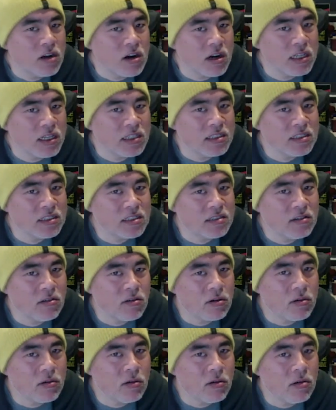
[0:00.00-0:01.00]
artists
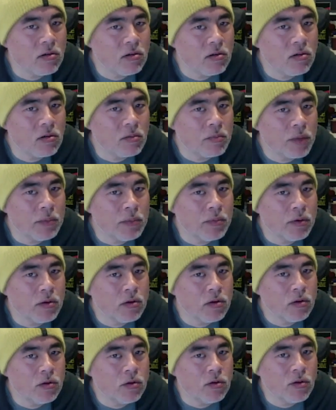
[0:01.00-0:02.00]
or people
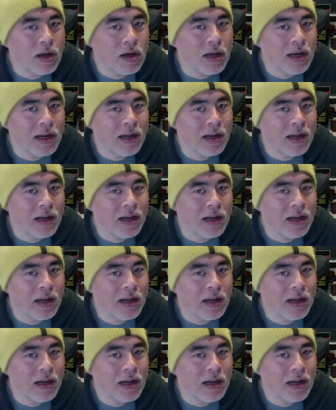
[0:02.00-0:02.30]
who